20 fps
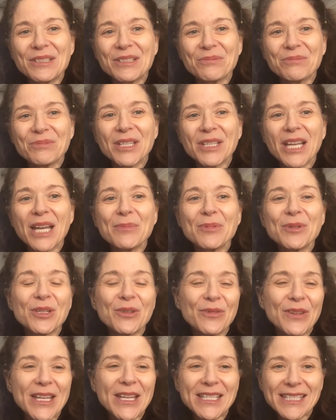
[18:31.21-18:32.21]
cyber
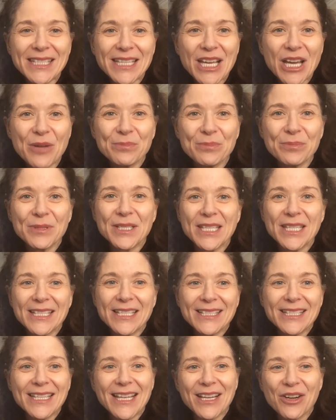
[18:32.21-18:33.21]
defense
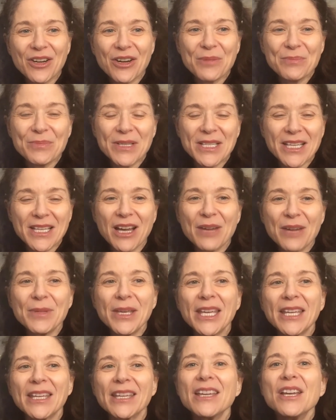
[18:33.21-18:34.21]
companies that are up and
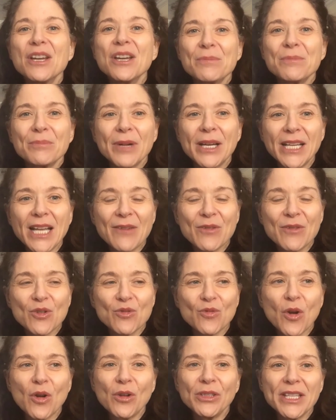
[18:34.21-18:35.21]
coming might have a
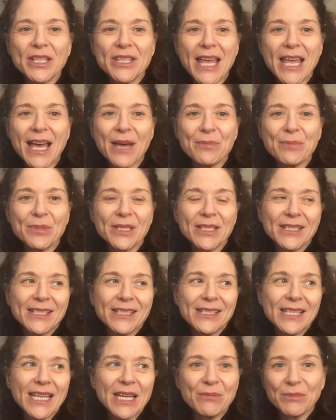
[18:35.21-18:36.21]
role in that, but at the
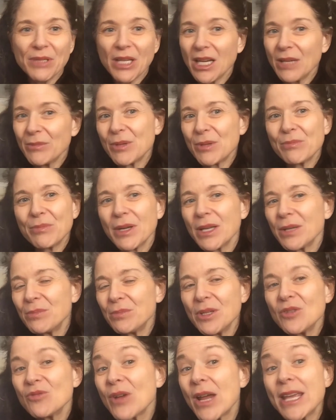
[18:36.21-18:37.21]
same time, it might
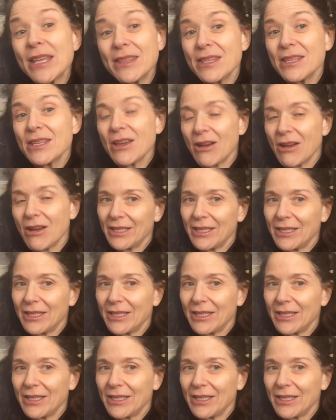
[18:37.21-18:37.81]
be Raytheon,